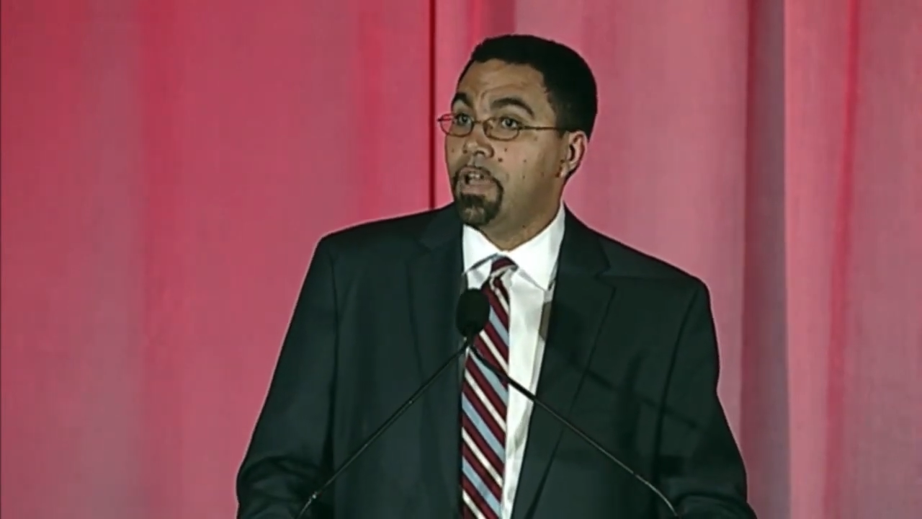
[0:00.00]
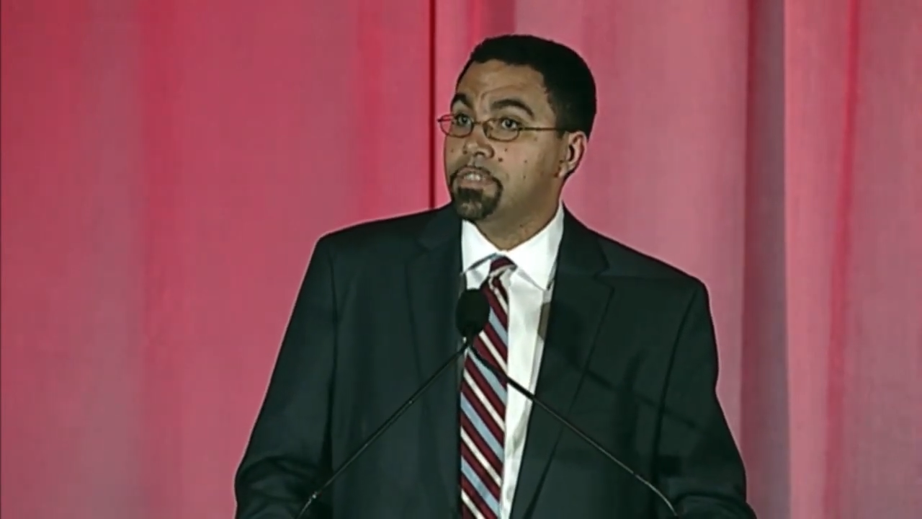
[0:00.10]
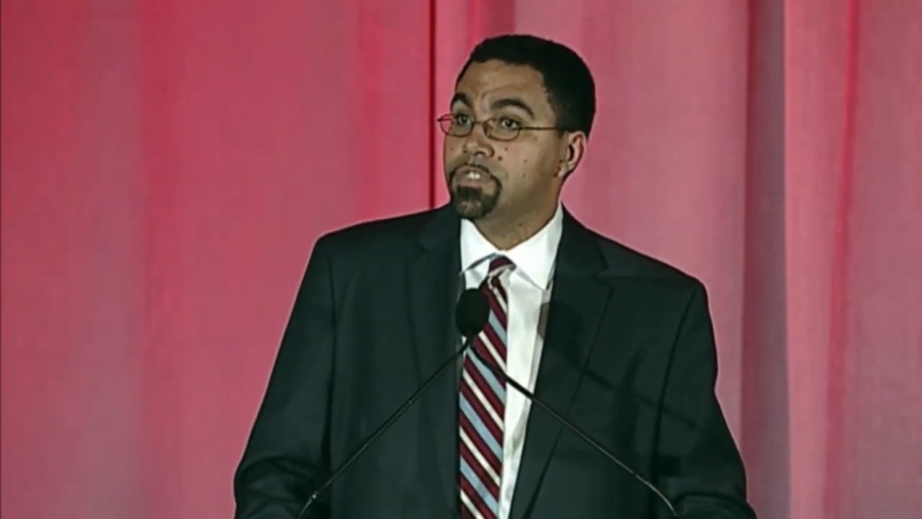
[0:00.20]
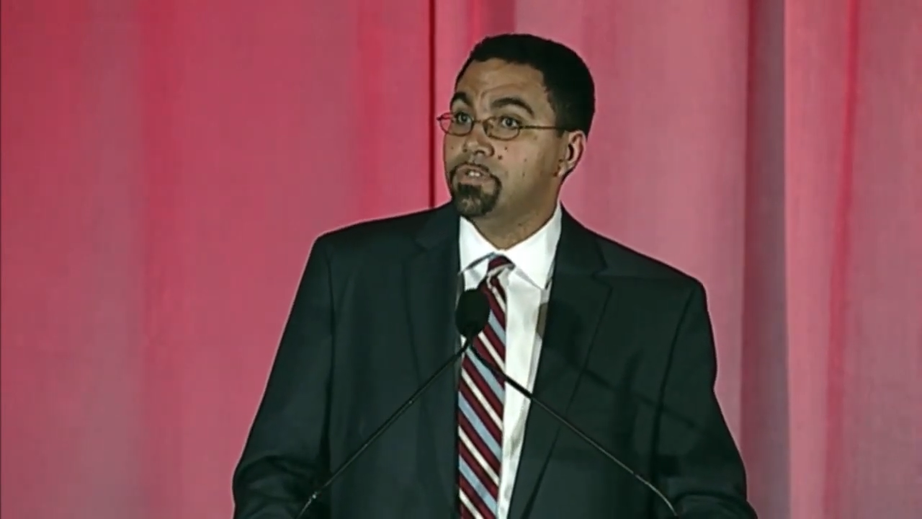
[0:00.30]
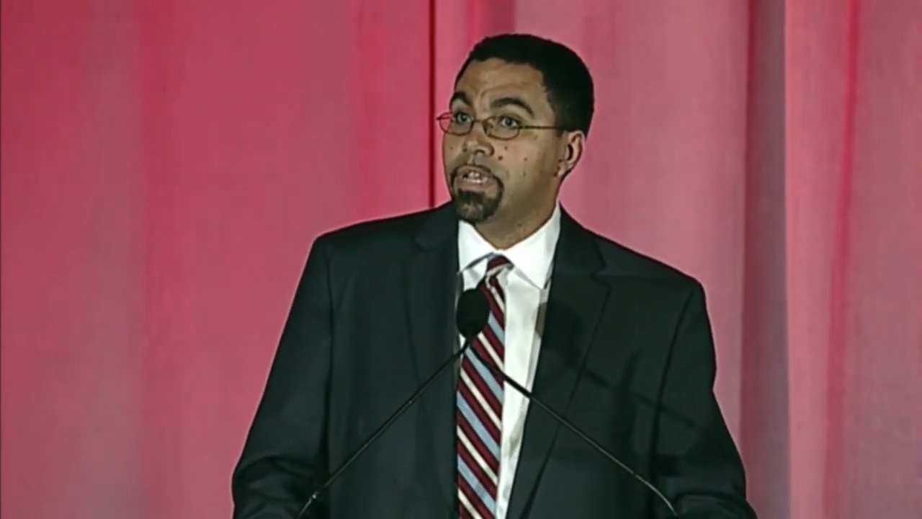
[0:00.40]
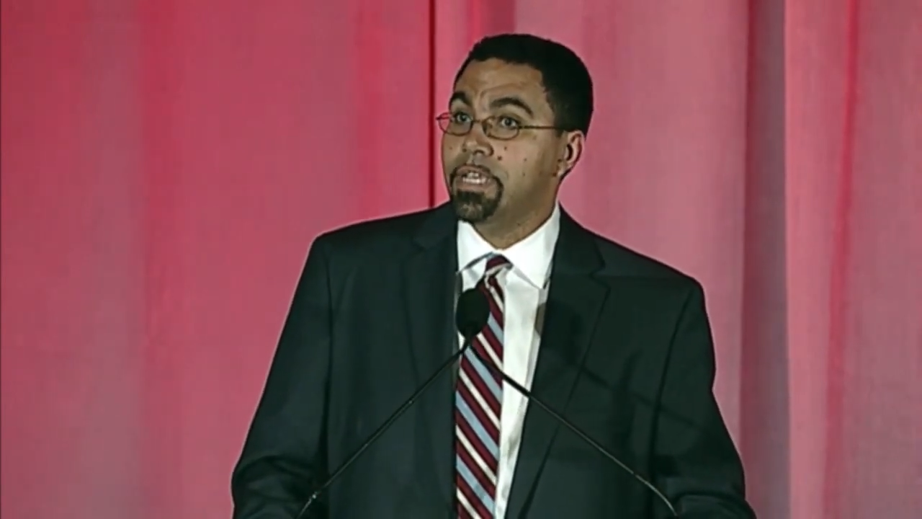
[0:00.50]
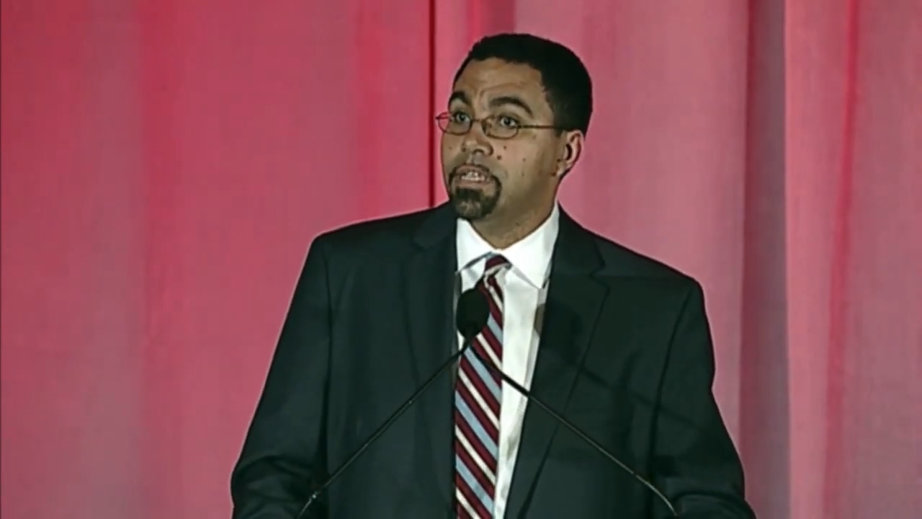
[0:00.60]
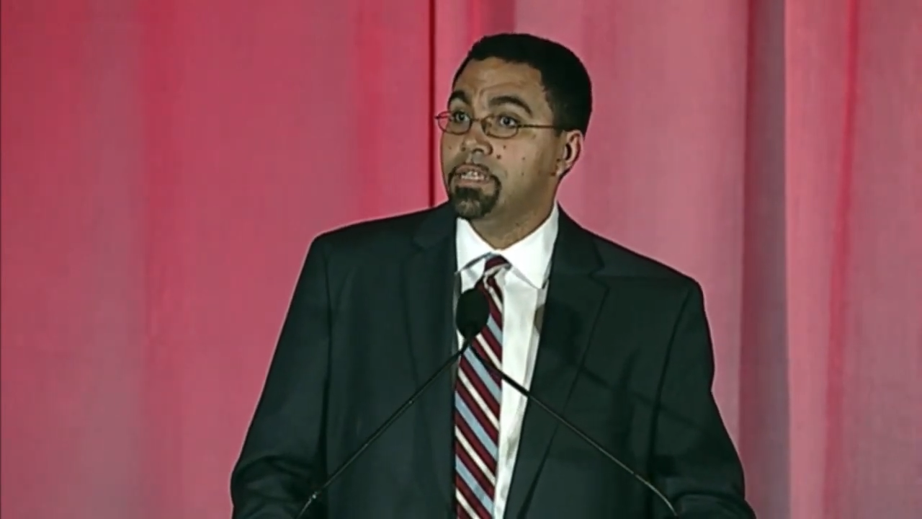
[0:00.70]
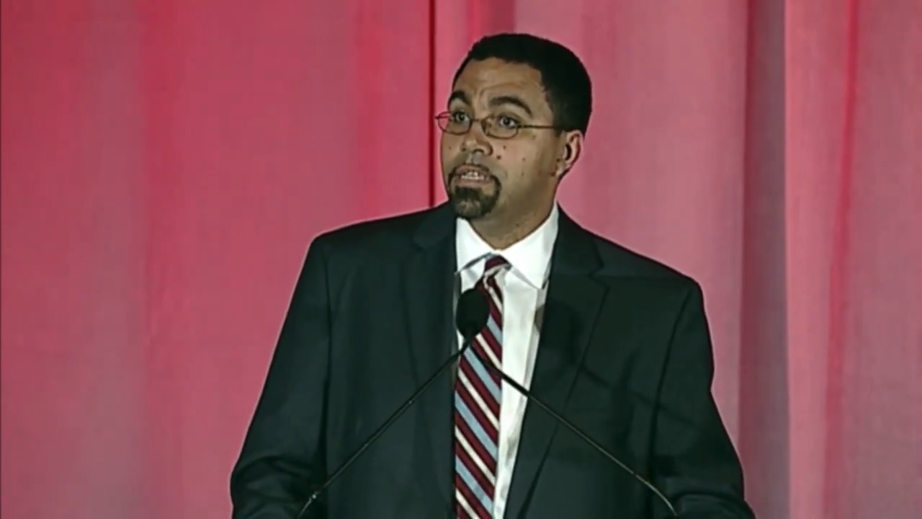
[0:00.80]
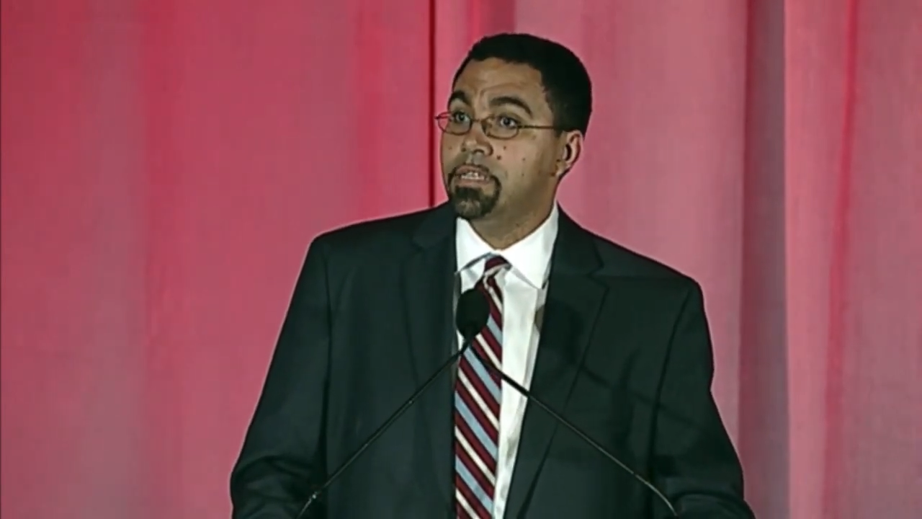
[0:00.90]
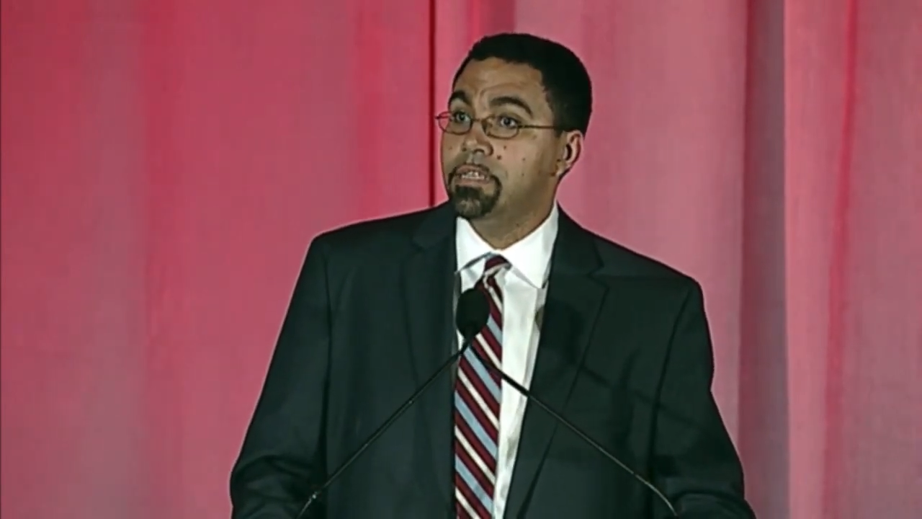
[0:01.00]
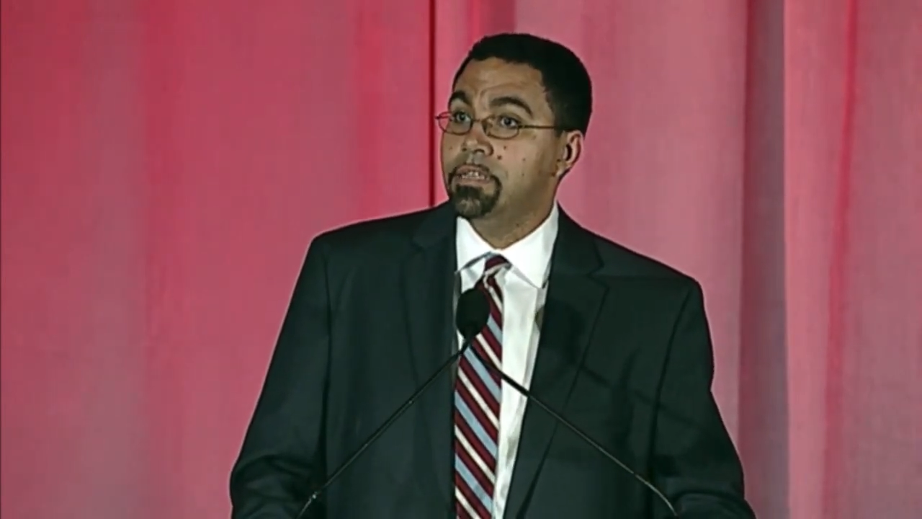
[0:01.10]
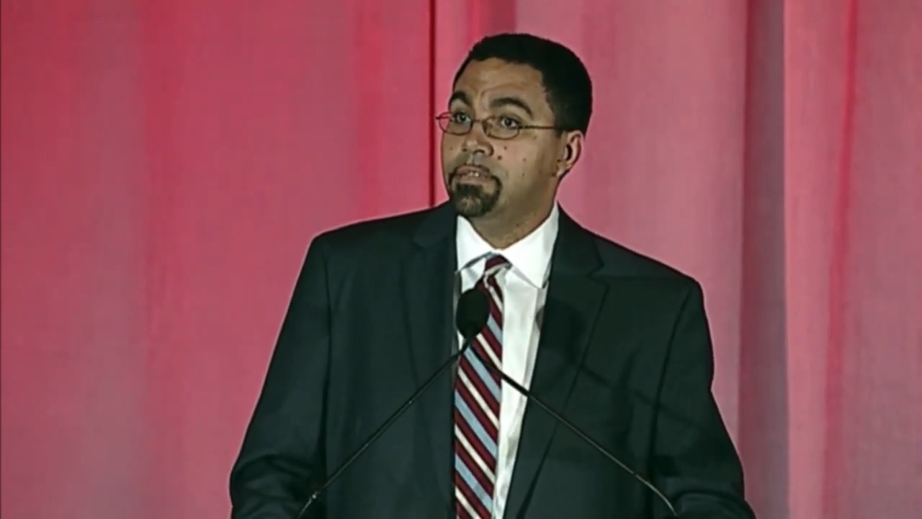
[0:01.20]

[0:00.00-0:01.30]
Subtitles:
fostering